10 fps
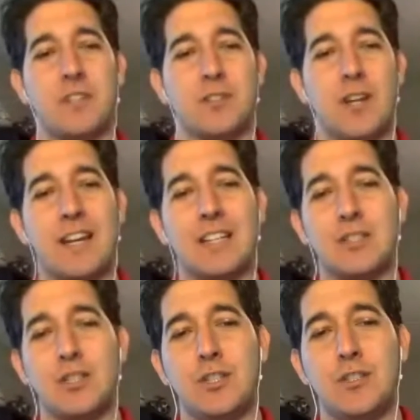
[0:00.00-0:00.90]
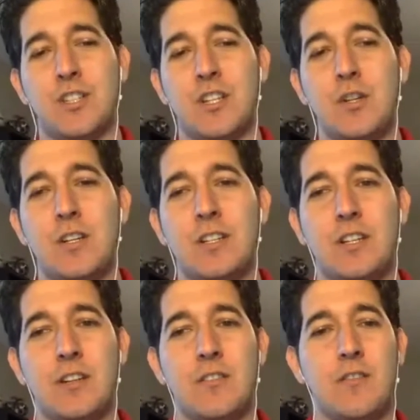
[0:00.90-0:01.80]
so I guess you used
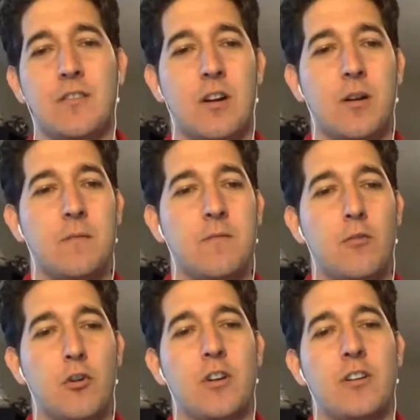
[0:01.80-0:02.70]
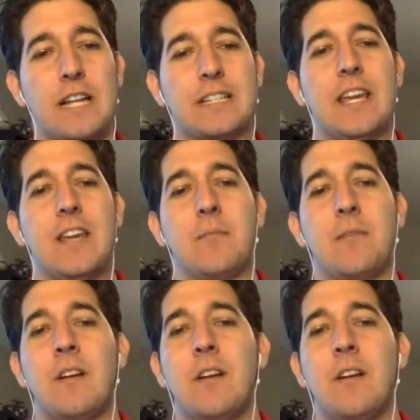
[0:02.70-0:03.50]
Unity for that game.